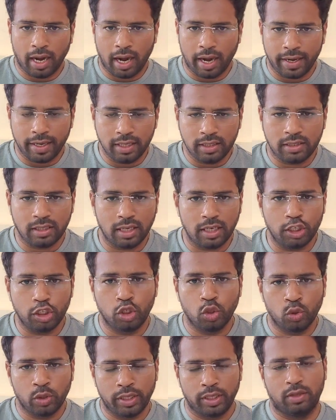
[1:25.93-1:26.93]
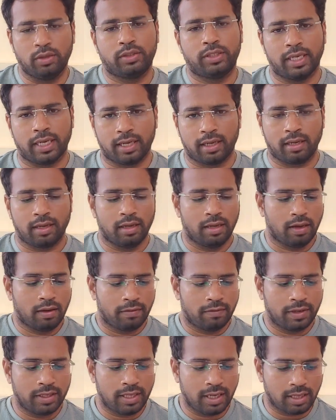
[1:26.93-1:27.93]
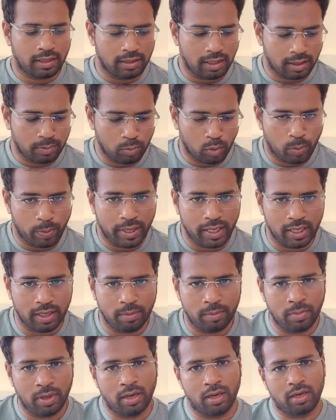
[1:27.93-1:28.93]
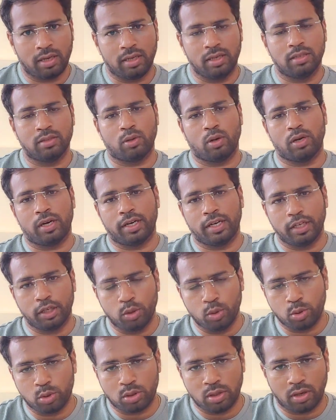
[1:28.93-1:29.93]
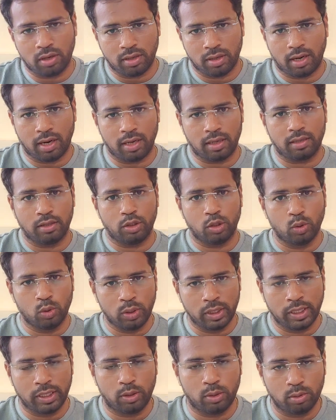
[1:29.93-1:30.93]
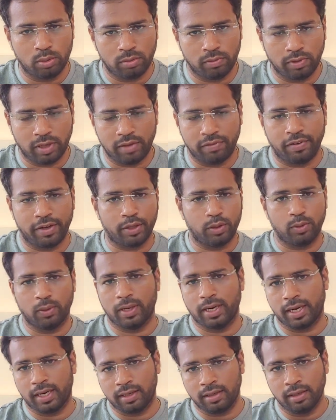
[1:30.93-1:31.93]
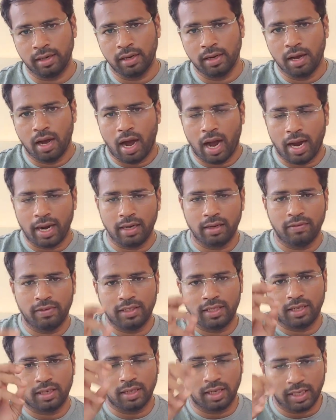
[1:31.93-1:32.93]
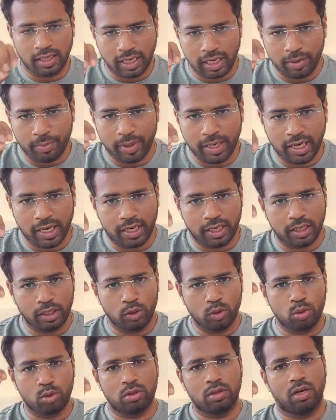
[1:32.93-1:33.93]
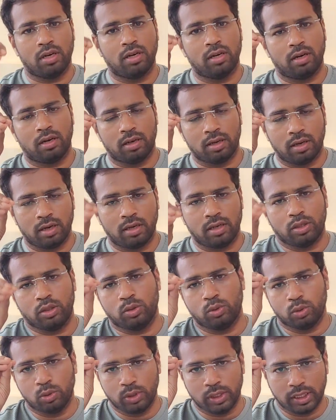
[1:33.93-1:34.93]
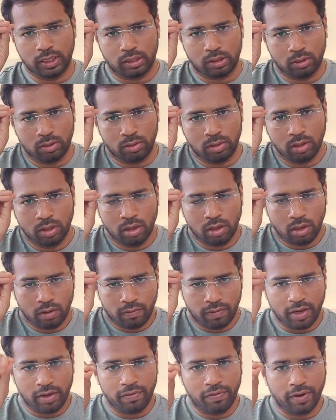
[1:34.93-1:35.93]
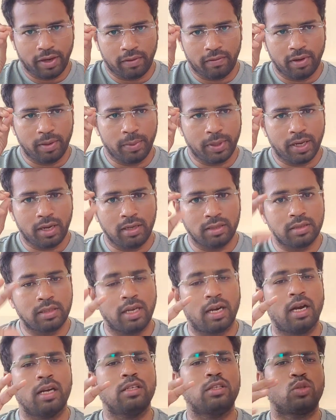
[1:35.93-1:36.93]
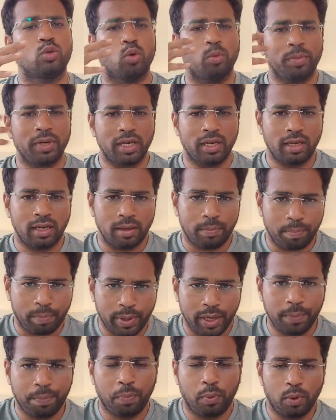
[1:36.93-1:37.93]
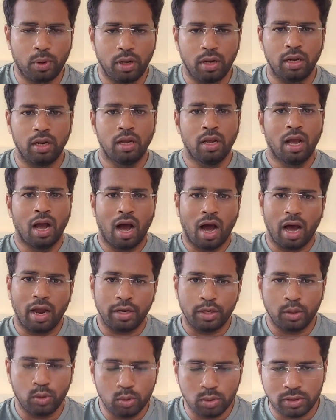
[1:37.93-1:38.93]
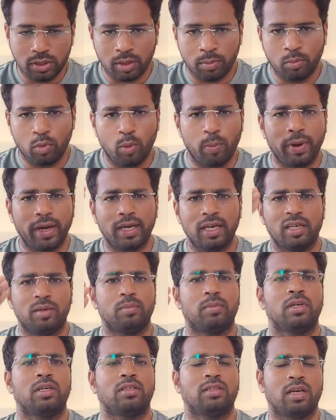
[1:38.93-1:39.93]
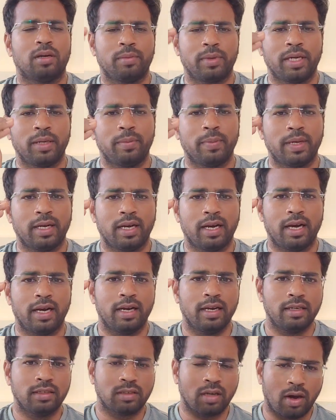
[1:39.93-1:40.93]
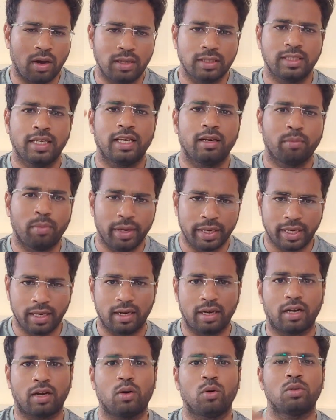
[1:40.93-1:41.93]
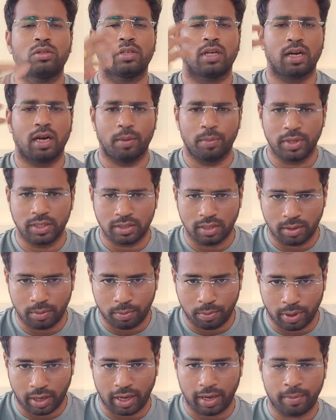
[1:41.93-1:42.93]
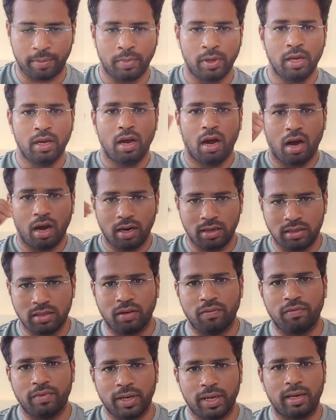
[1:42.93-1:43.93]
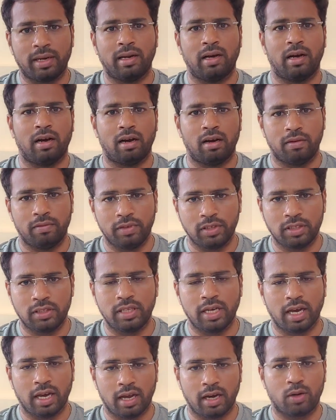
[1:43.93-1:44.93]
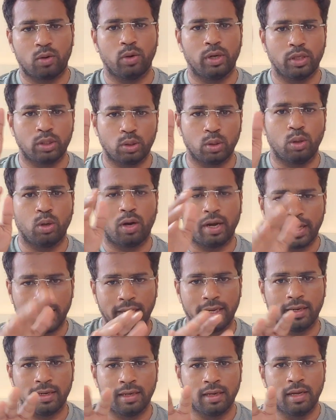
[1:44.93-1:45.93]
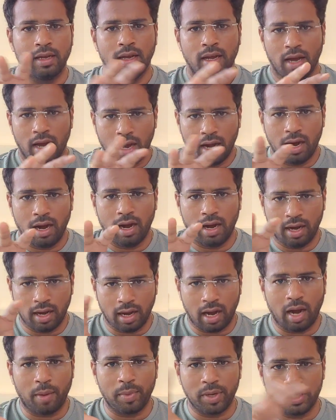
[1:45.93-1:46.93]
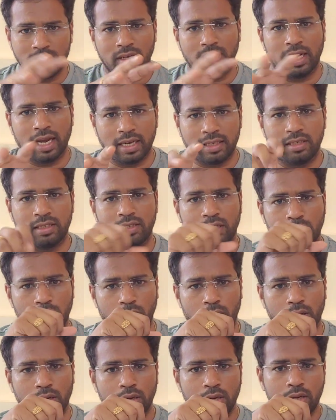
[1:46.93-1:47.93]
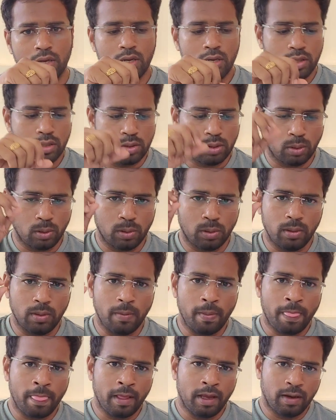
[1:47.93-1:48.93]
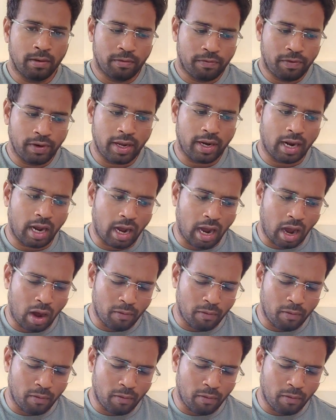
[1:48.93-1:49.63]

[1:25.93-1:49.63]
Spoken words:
initially you need to check whether that mobile number is already used or not. You need to verify your end, and whether that email ID used or not, you need to verify. Why? Because there are so many people are using mobile numbers or email IDs on their buyer accounts or Amazon Prime or somewhere which they are going to log in Amazon Access and all. So for